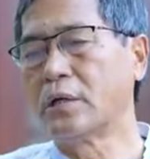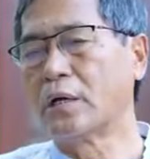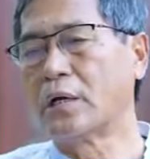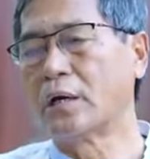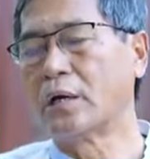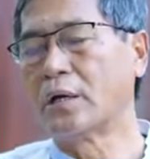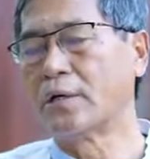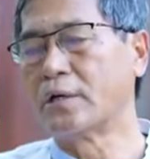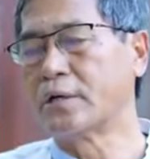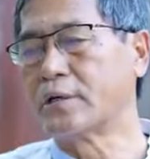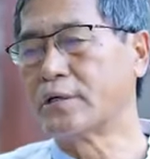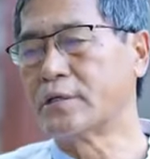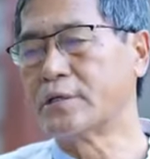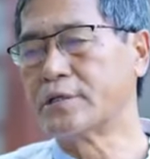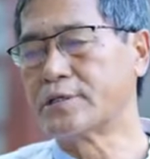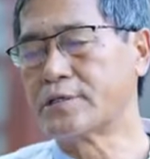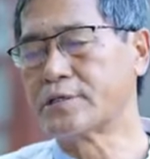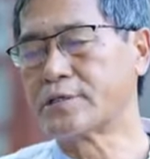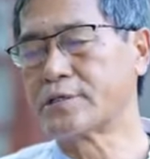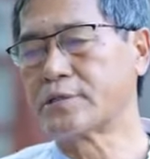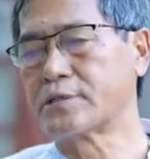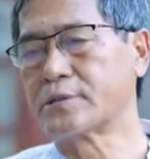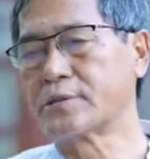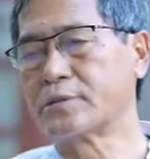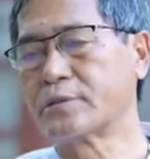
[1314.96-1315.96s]
100
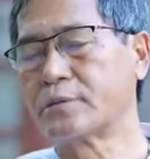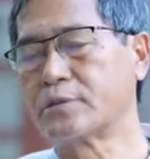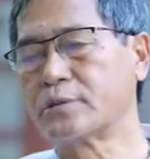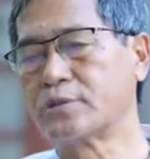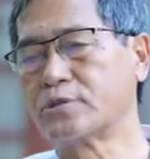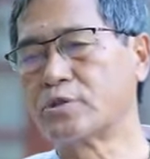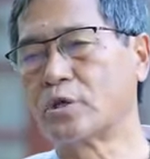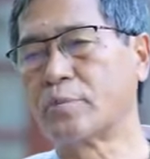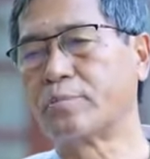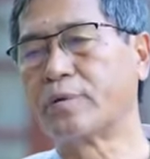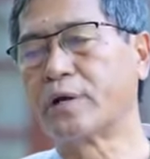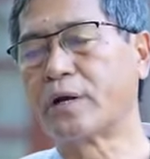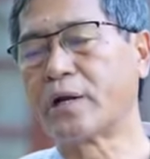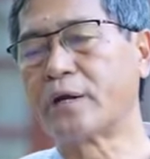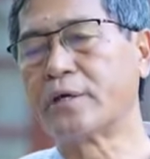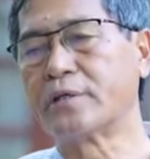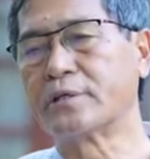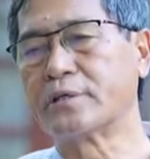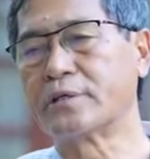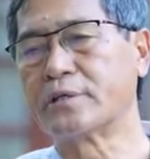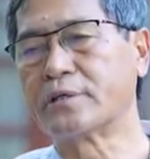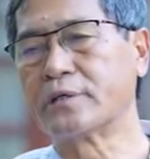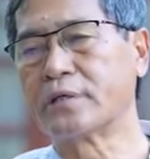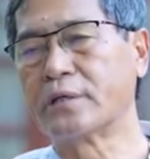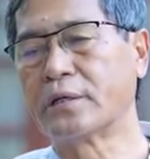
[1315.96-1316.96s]
days job
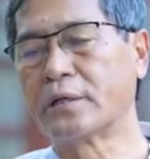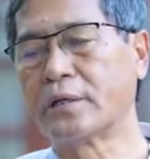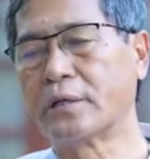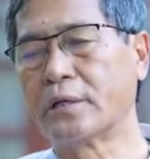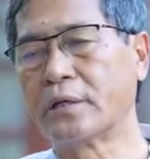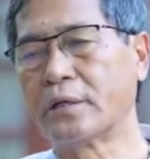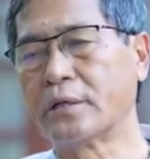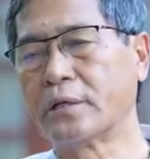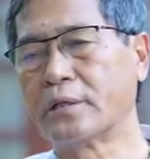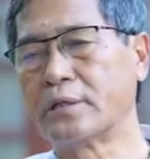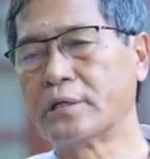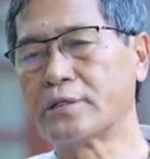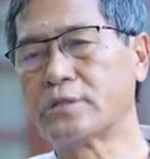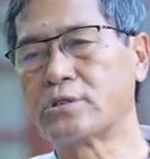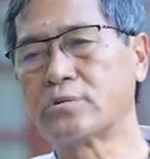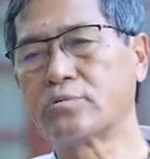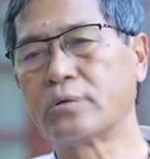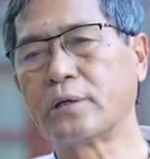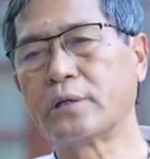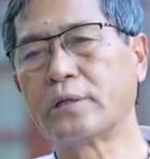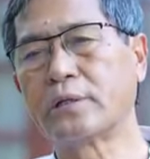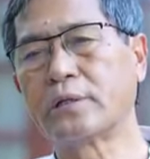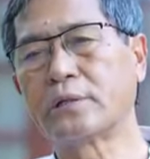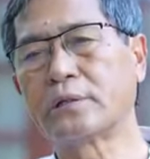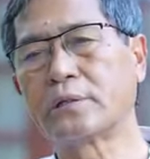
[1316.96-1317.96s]
guarantee. That's
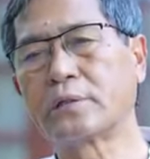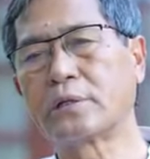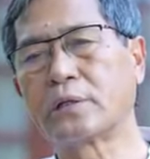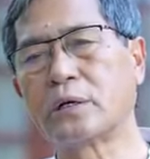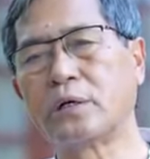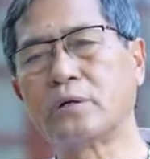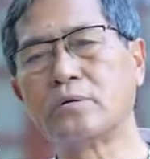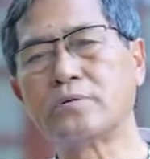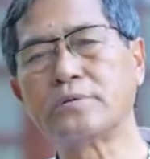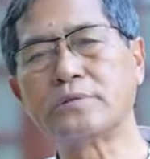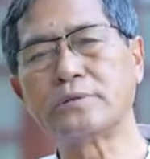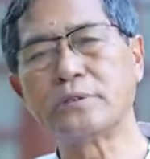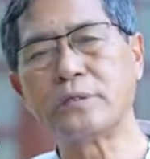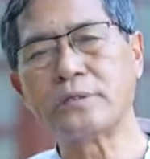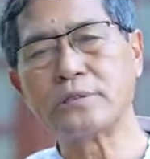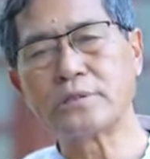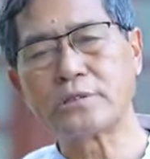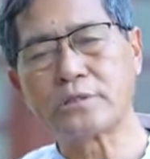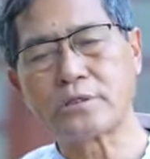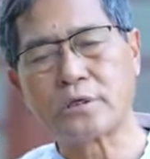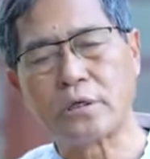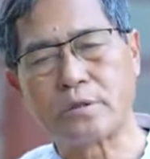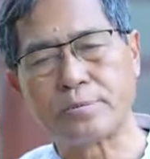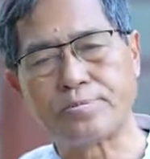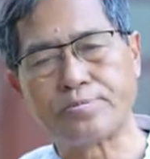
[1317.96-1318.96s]
why
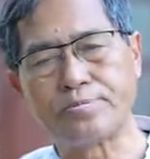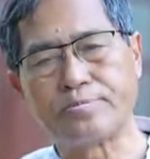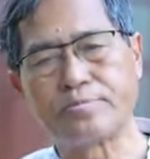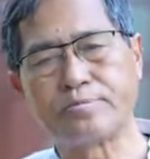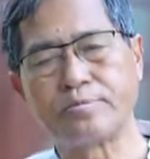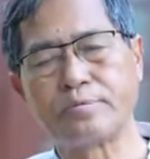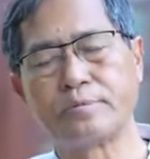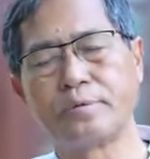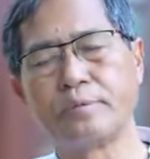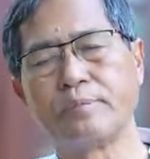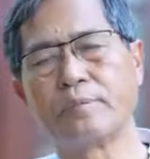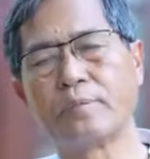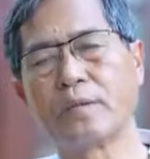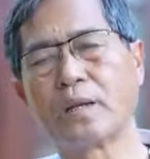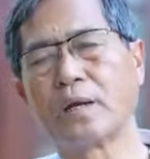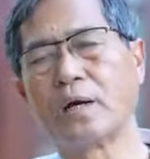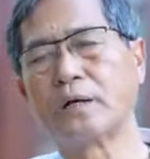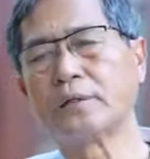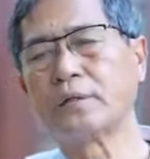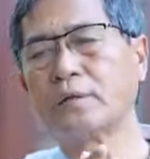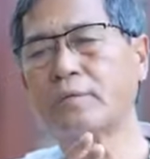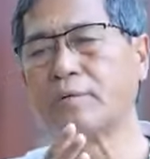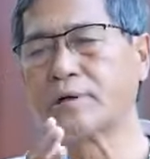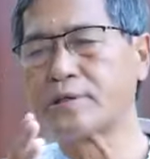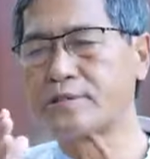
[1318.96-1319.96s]
thousands of
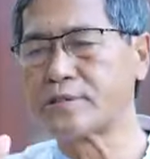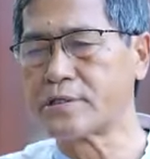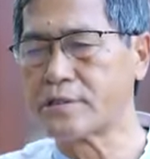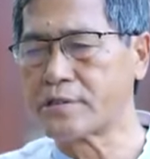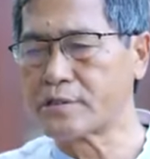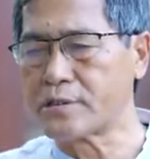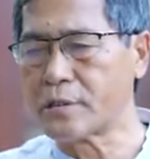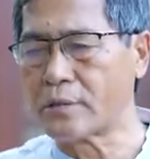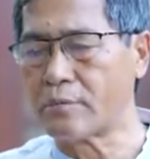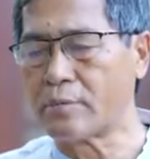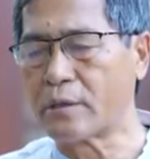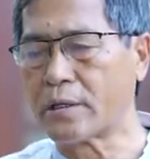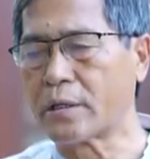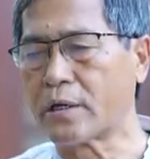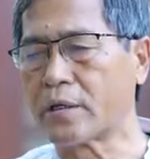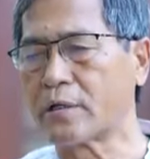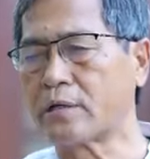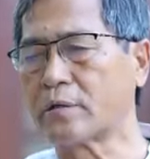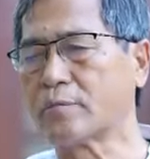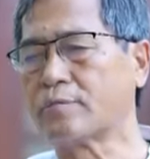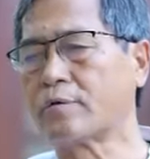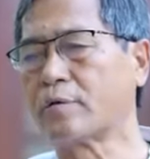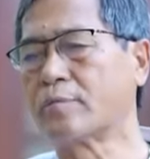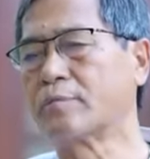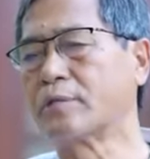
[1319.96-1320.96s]
Adivasis are
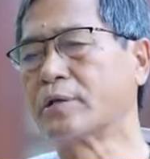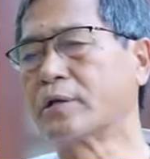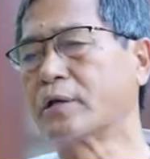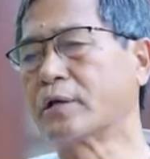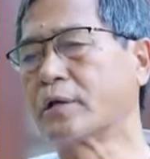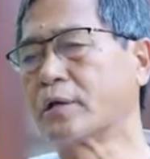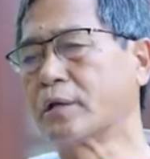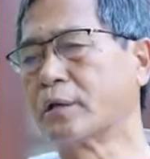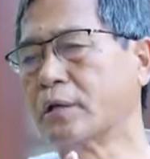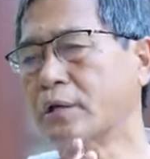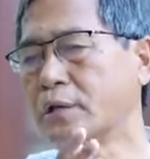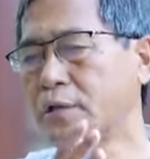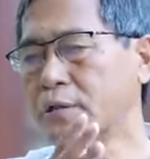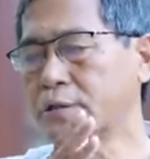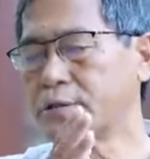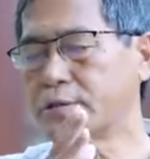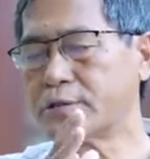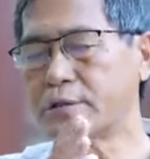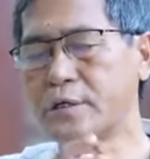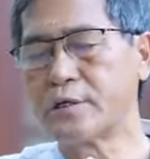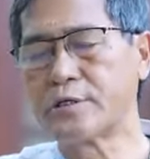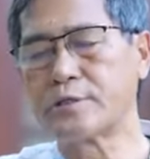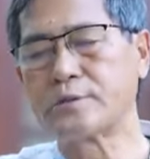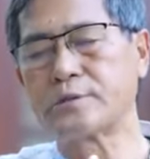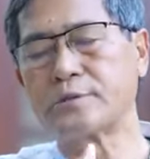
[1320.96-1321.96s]
migrating from their
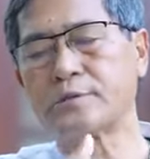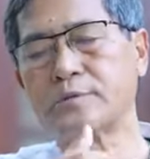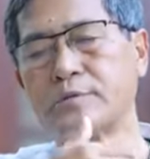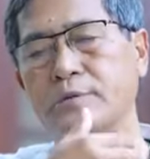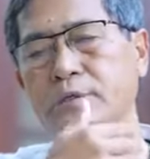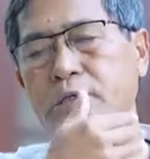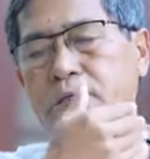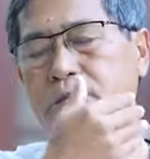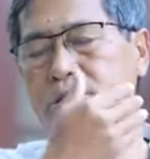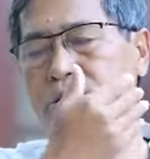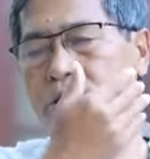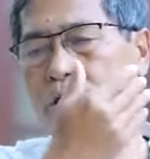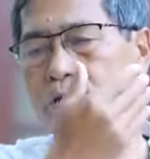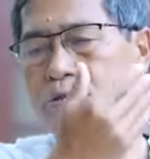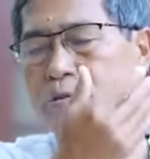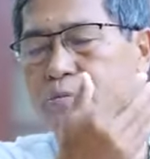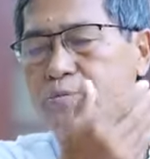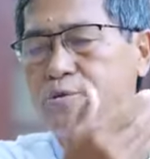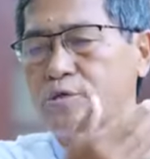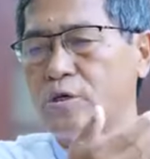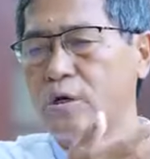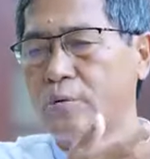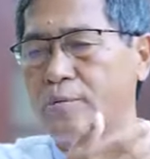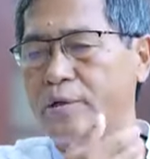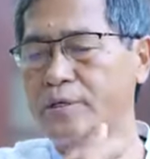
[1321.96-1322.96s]
states in search of
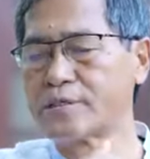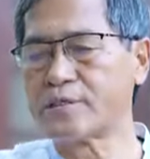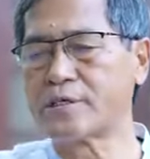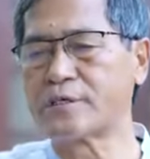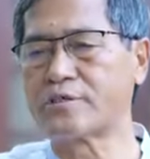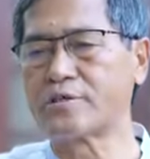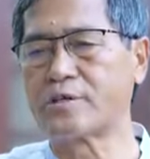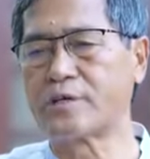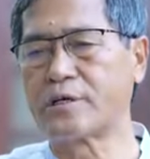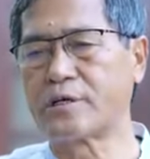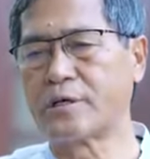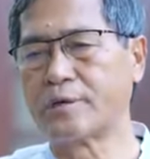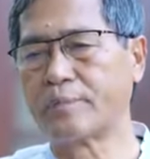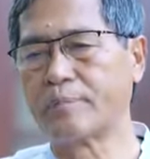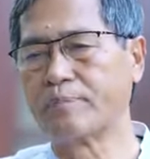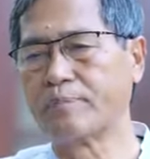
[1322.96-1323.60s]
job, etc.